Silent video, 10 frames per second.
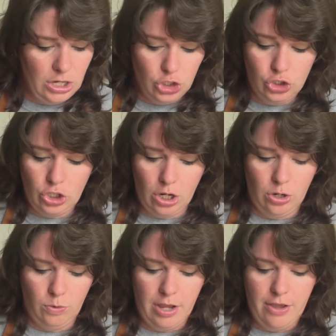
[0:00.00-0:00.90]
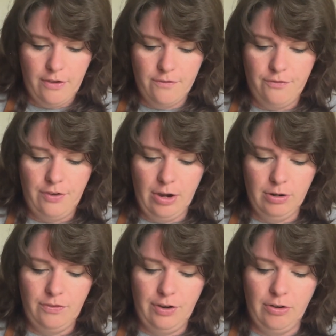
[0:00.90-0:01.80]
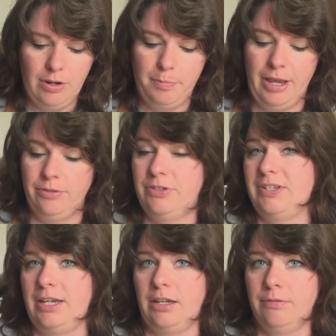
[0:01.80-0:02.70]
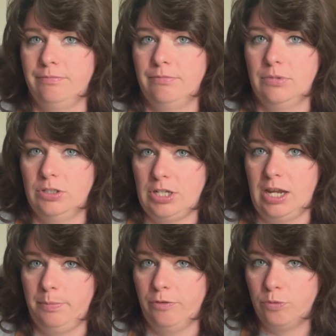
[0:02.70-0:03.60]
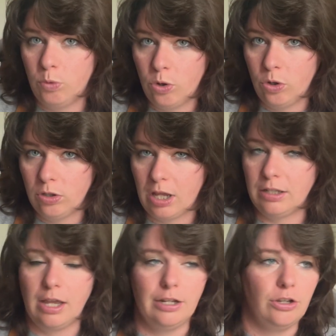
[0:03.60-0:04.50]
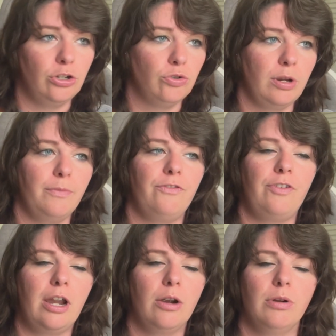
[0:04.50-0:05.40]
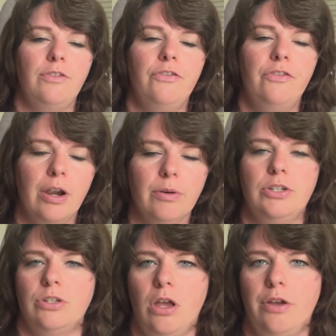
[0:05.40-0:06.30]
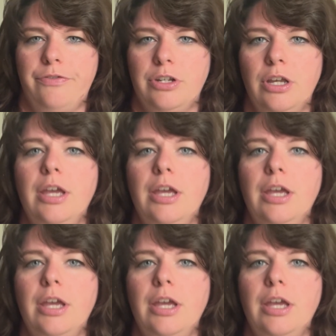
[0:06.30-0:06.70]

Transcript: So very, very bouncy type of wool, a lot of good crimp, very, very soft.